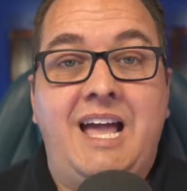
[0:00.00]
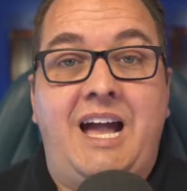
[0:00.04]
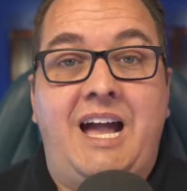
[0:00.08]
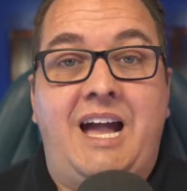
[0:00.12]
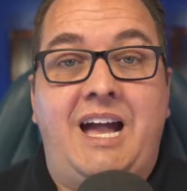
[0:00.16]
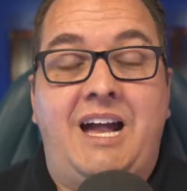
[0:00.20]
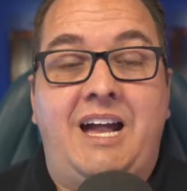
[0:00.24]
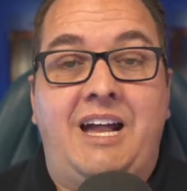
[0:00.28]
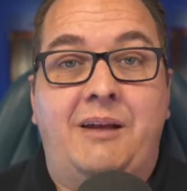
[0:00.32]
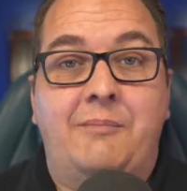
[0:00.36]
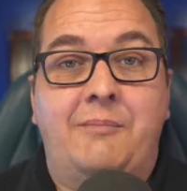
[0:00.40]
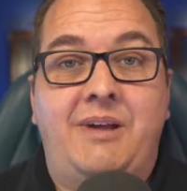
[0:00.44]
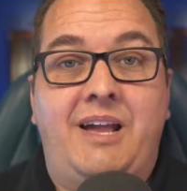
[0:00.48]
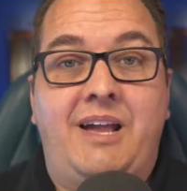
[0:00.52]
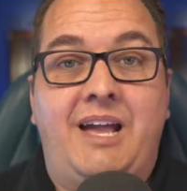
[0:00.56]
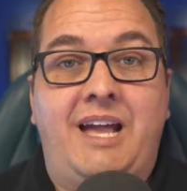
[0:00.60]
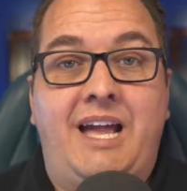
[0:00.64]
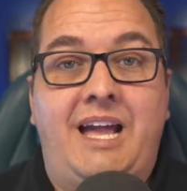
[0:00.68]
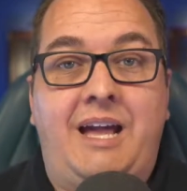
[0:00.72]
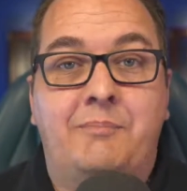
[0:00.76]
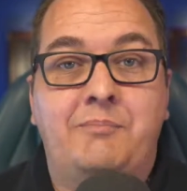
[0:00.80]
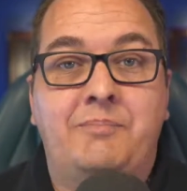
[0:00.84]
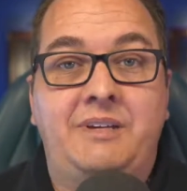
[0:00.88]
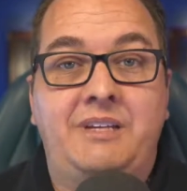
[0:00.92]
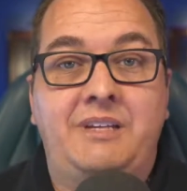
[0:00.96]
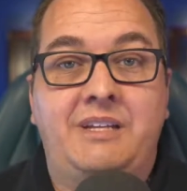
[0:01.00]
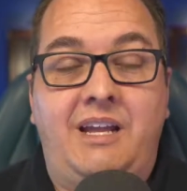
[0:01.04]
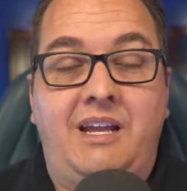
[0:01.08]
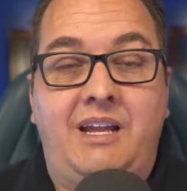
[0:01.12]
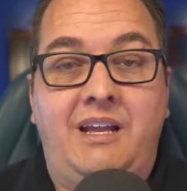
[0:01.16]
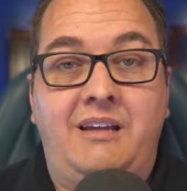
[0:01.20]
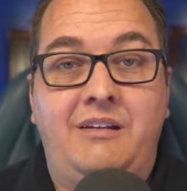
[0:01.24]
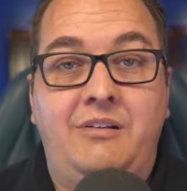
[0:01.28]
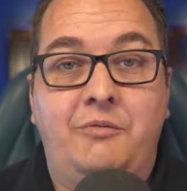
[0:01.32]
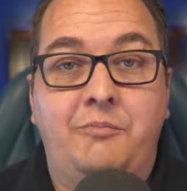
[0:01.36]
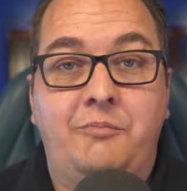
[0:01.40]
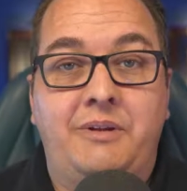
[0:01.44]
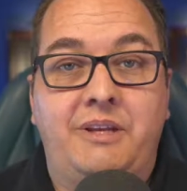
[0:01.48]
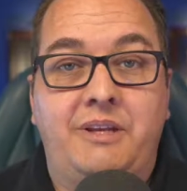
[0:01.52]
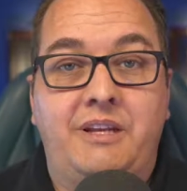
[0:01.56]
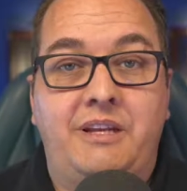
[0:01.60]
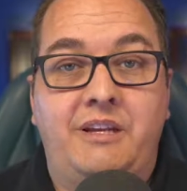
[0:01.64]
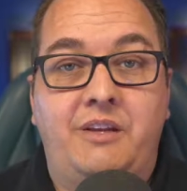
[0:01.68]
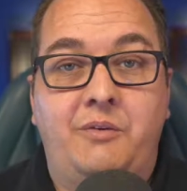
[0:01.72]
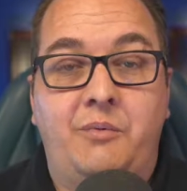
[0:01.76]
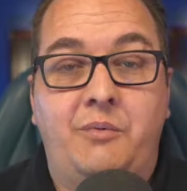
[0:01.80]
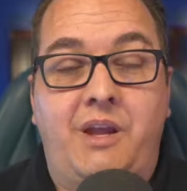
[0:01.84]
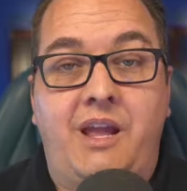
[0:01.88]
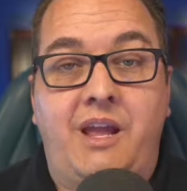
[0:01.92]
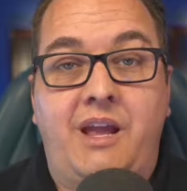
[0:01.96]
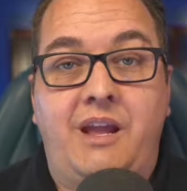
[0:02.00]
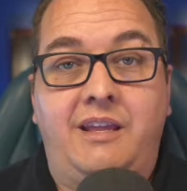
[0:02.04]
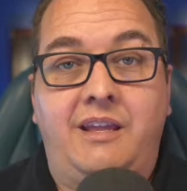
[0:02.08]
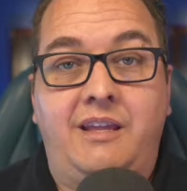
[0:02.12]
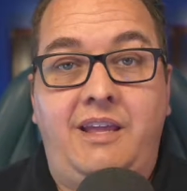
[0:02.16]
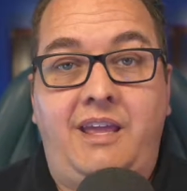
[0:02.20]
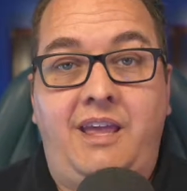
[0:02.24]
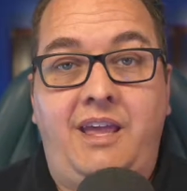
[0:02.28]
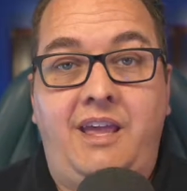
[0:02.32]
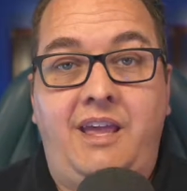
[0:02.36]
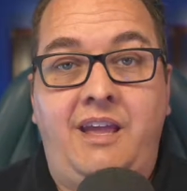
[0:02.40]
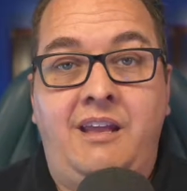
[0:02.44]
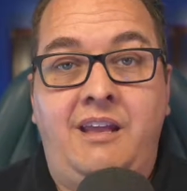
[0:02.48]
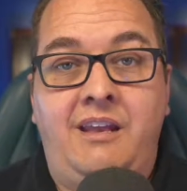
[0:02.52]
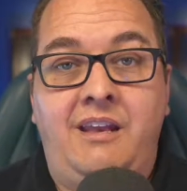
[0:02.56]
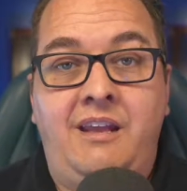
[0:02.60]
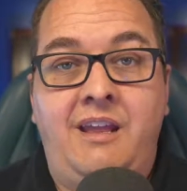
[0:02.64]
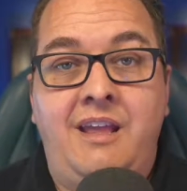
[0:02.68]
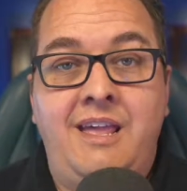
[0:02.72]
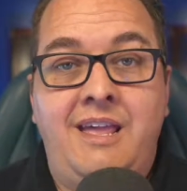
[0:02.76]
I'm happy to help in any way I can.